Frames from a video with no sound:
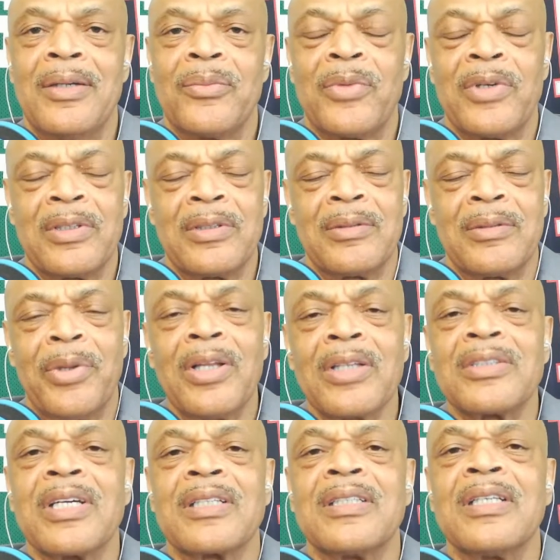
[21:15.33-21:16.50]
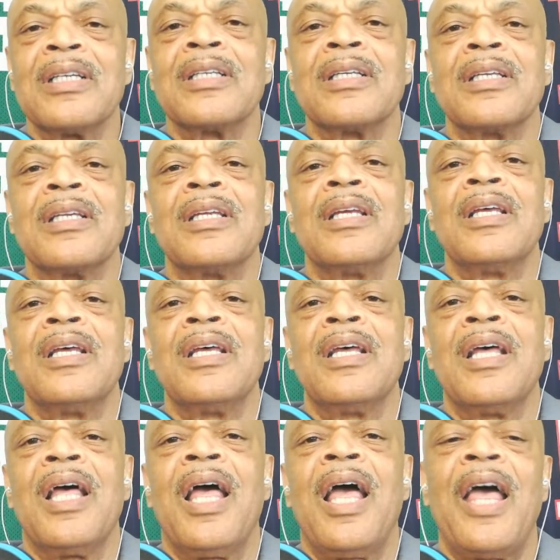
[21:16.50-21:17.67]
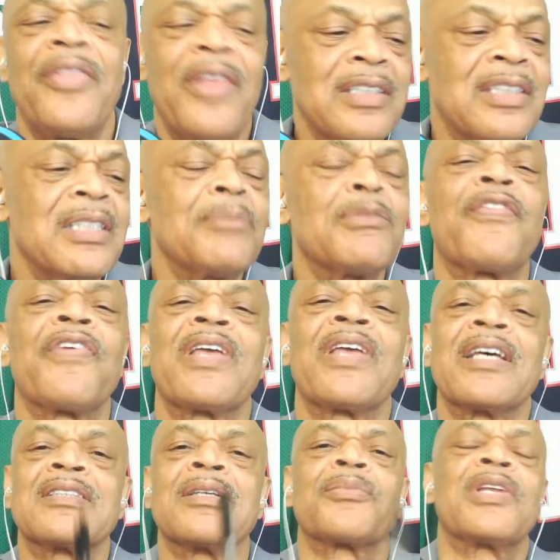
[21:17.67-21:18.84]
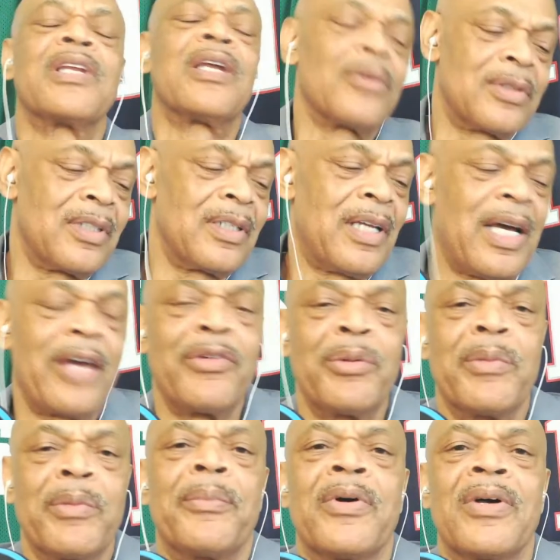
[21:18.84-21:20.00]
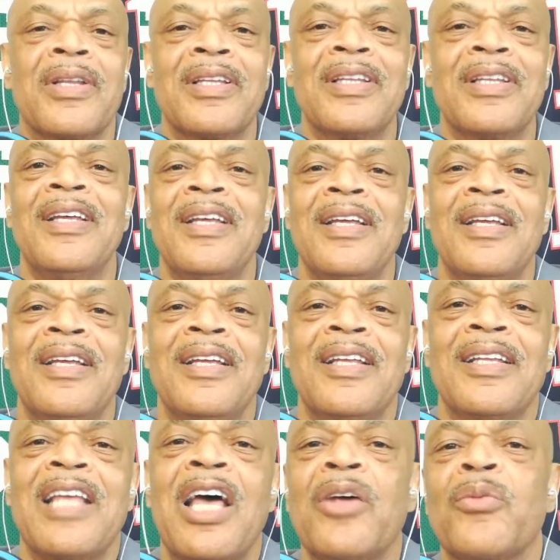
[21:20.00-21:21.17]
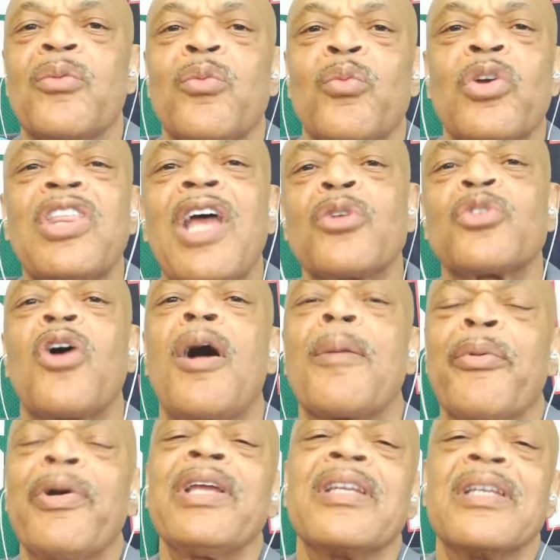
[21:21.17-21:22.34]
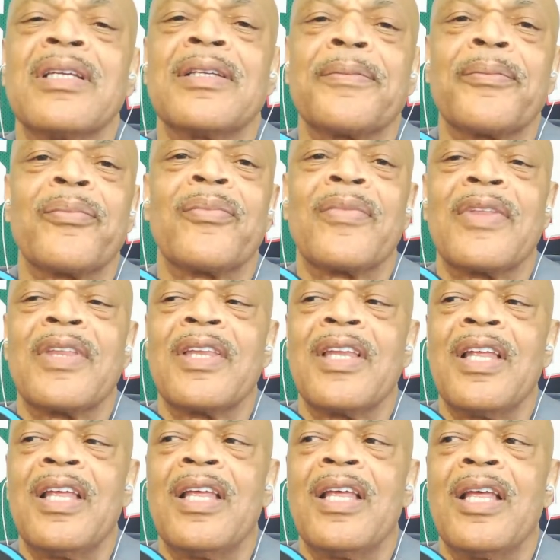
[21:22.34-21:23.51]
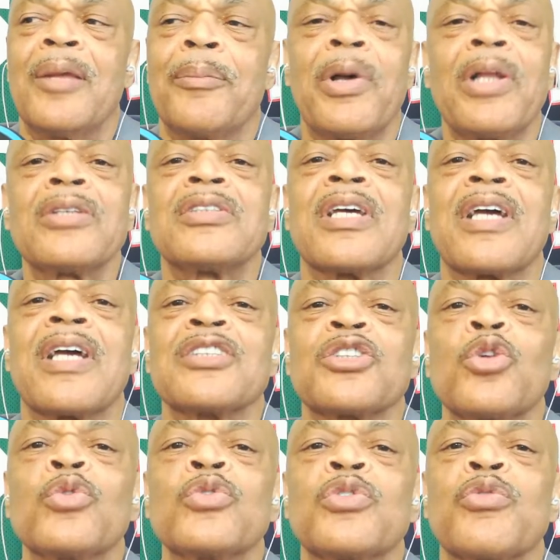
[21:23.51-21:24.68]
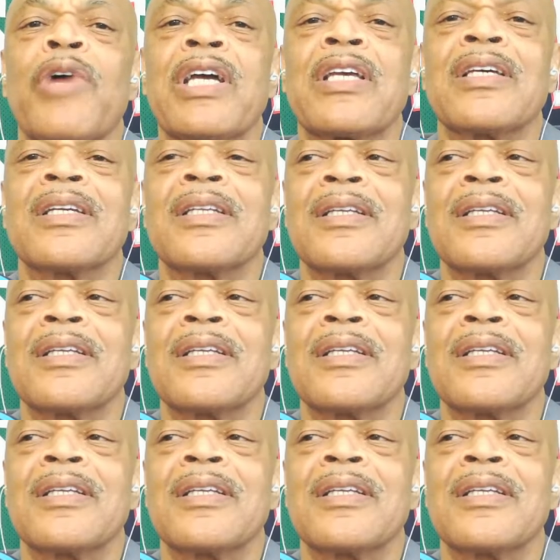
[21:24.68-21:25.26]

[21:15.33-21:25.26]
But Belichick did. And they seem to forget something else that I remember. That without Tom Brady, Belichick has a losing record.